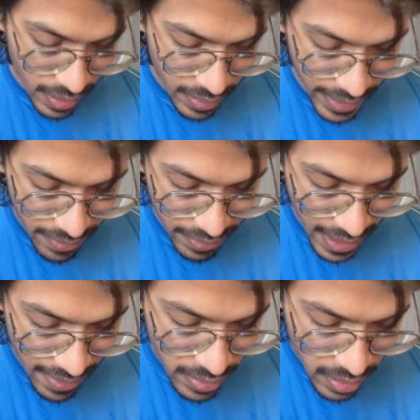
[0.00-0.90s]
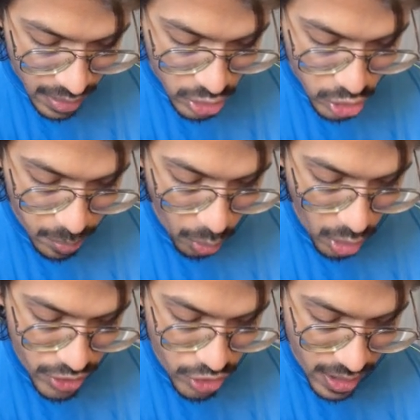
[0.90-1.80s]
Then we have
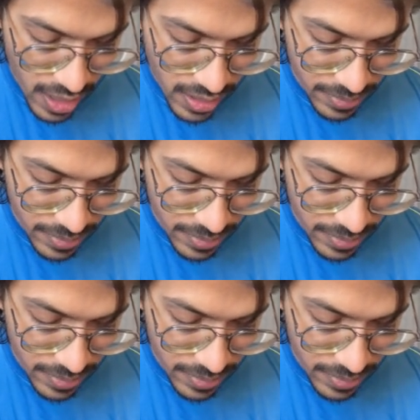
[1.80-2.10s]
spongilla.